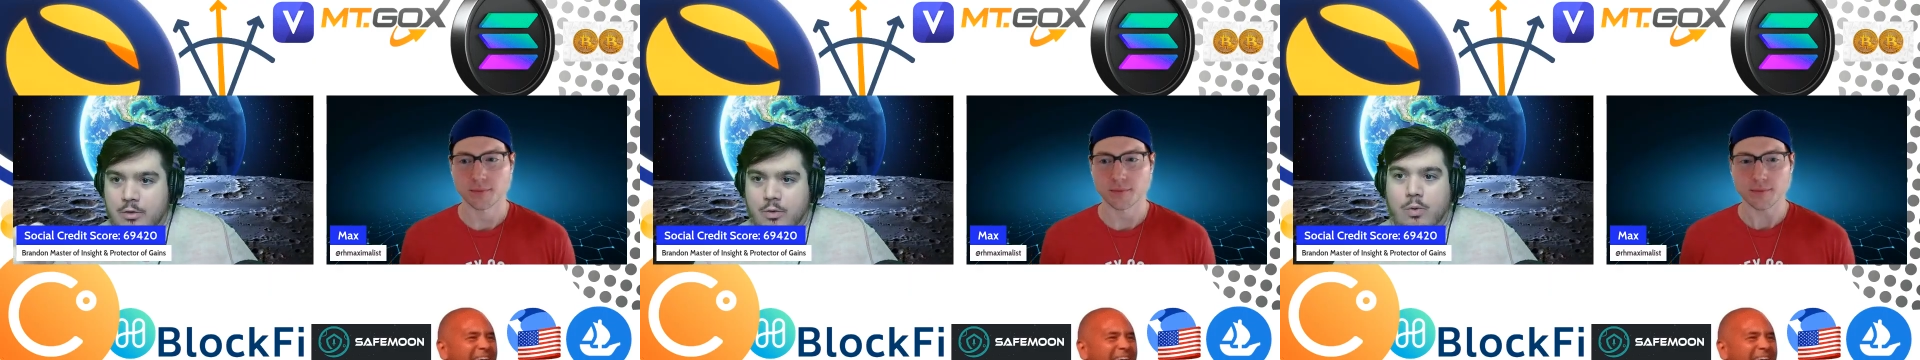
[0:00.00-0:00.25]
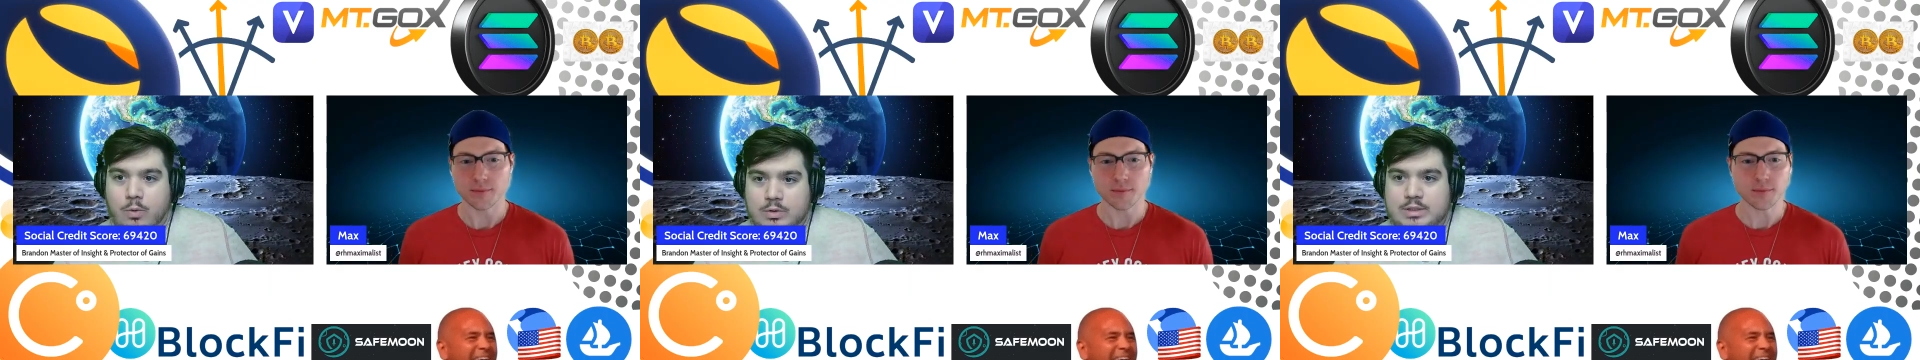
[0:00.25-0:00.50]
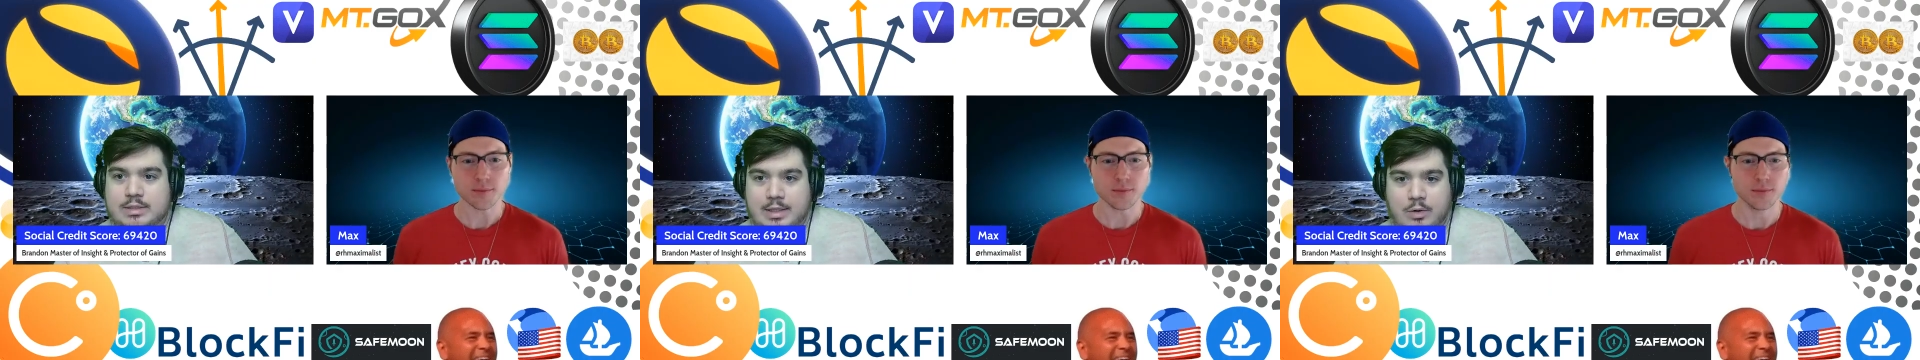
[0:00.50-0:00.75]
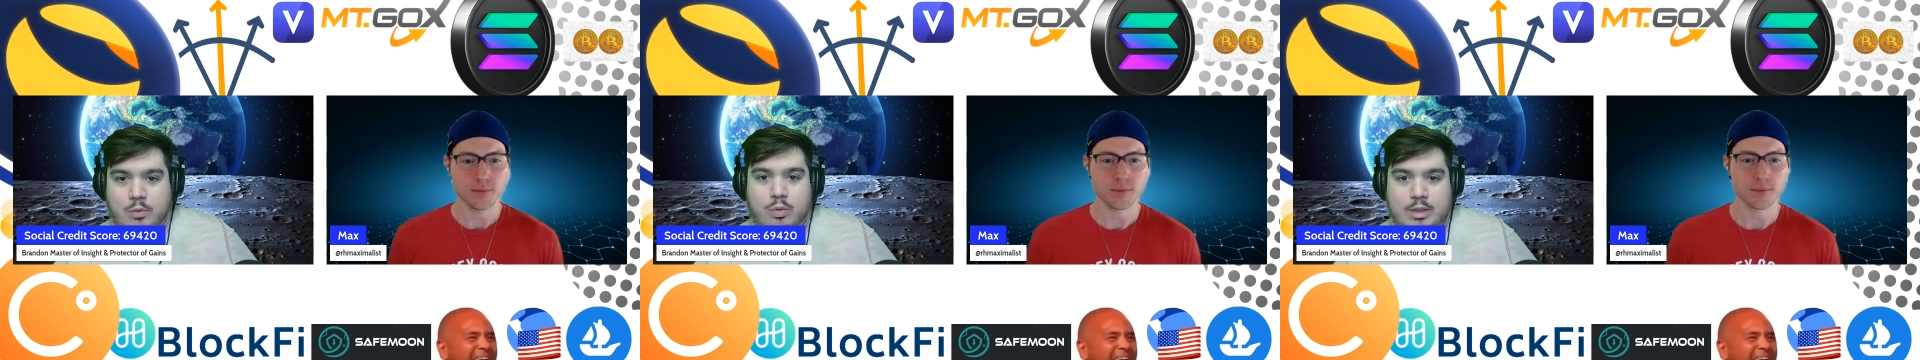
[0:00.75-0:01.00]
Speaker 1: horses that
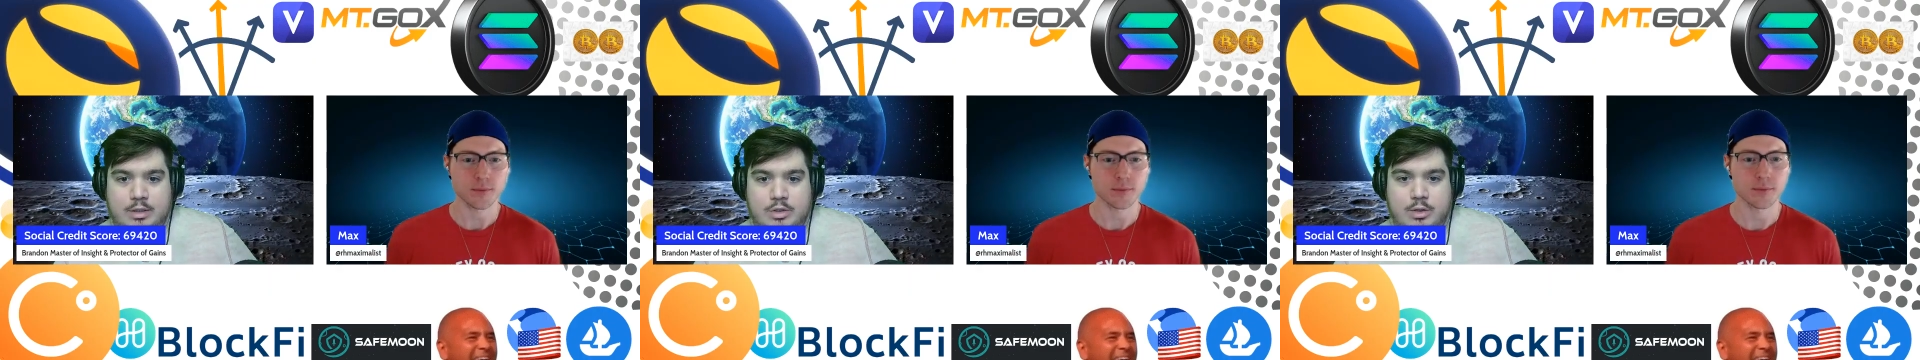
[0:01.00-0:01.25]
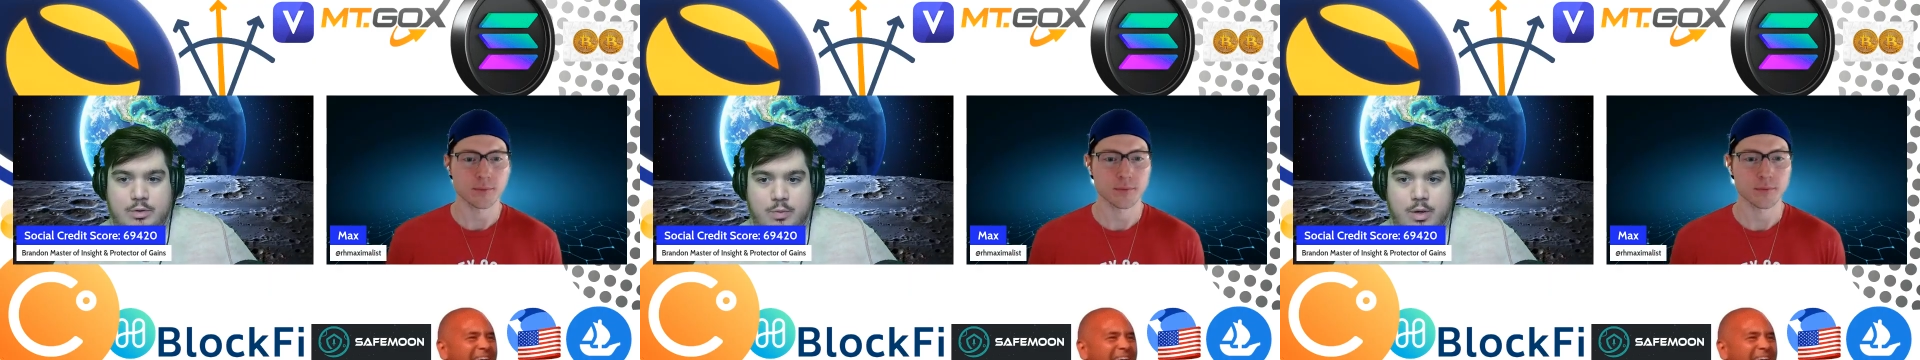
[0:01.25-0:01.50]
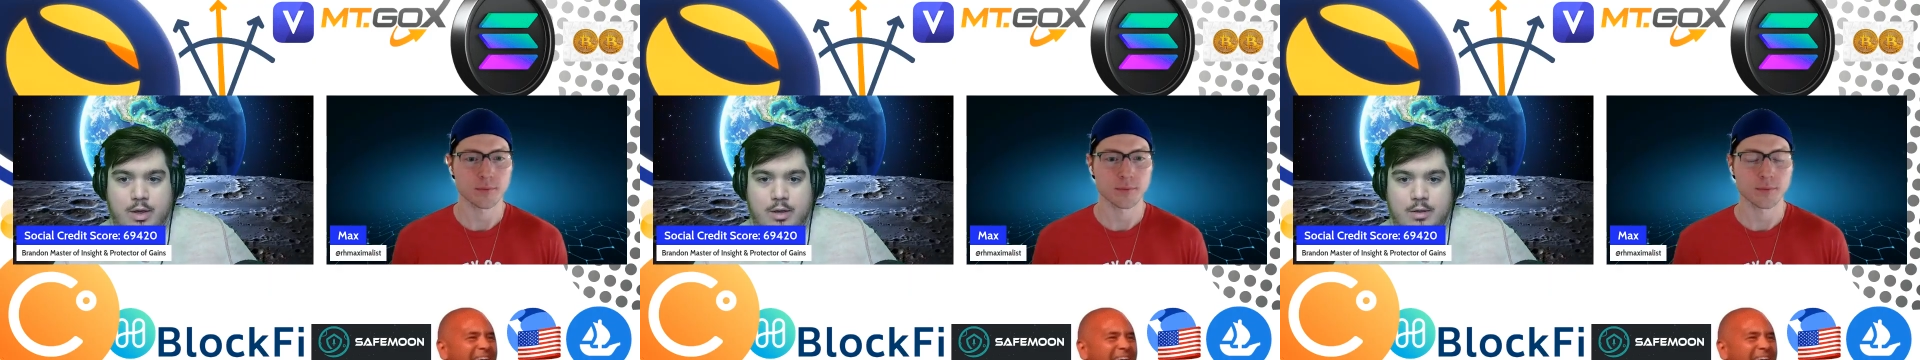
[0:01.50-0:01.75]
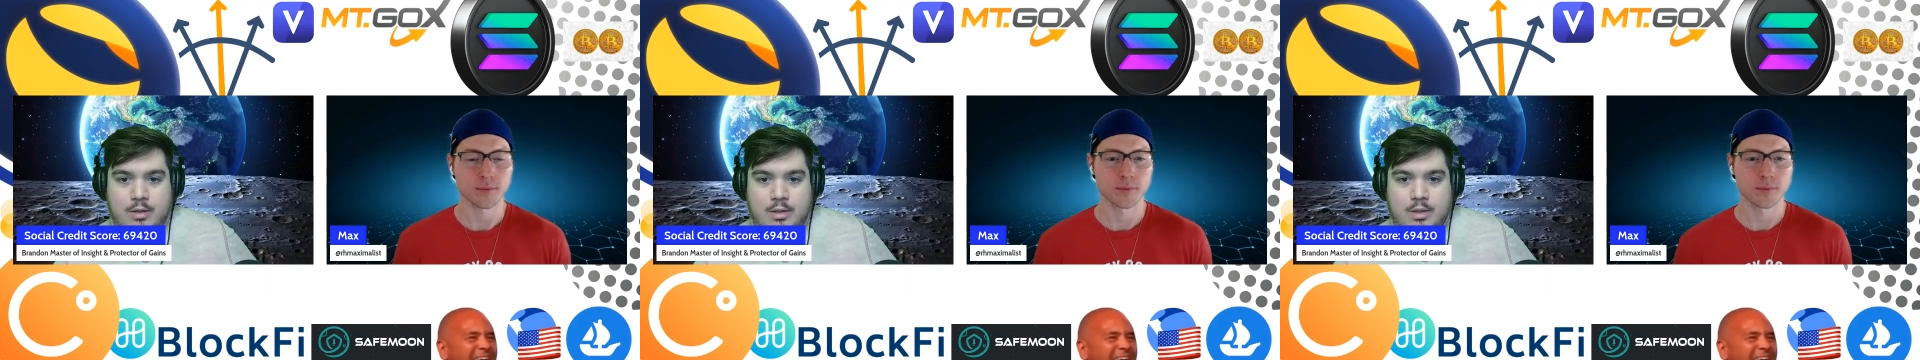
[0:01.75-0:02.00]
are willing to drink the
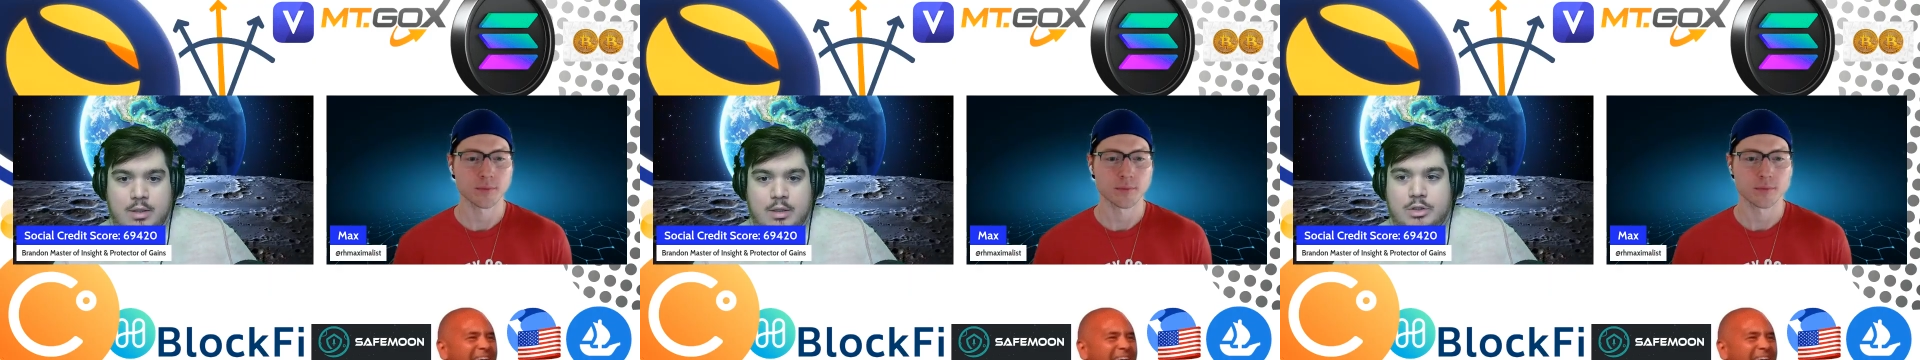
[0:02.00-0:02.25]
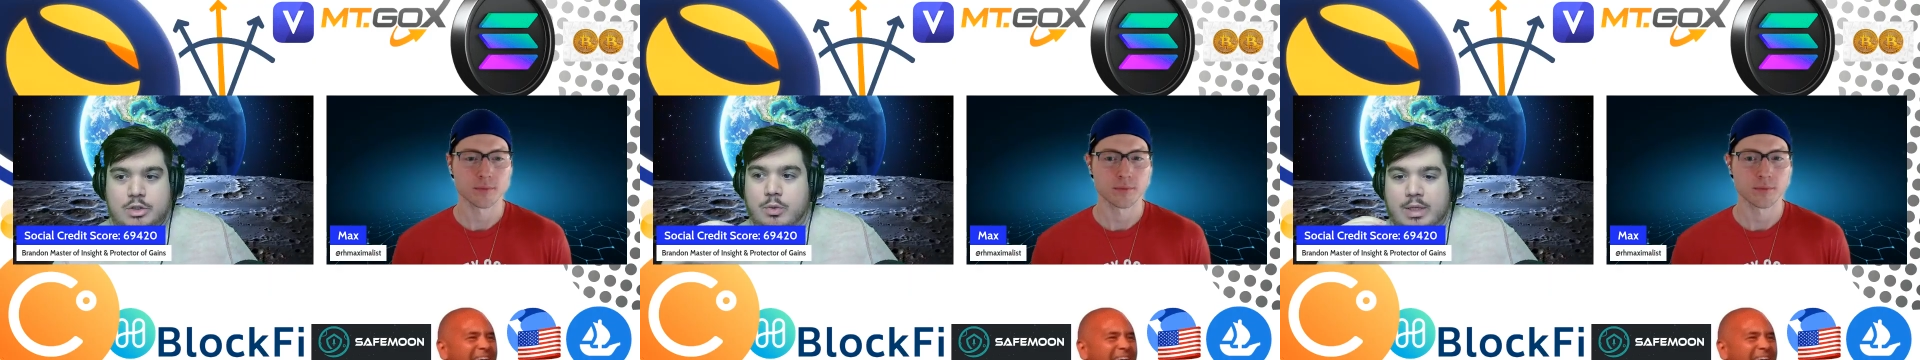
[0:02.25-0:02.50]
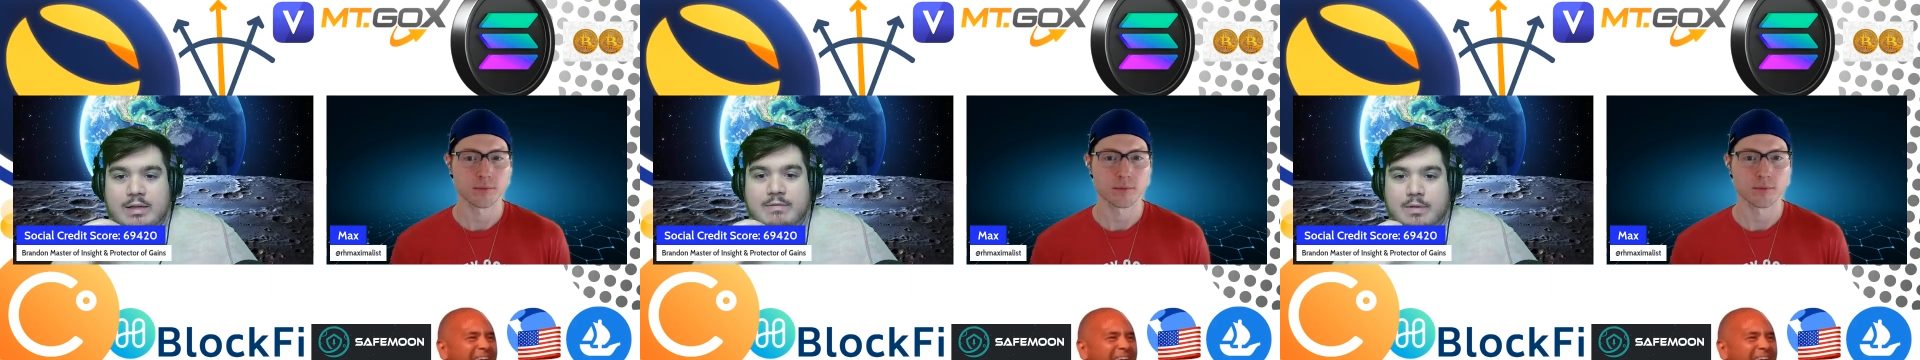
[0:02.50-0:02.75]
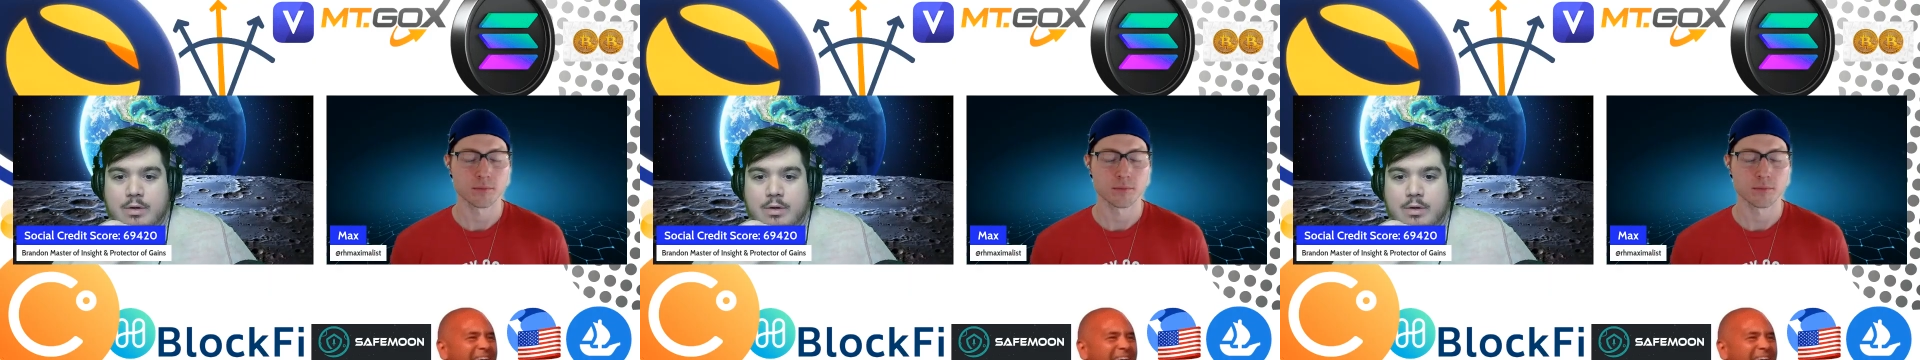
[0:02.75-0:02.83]
water. So even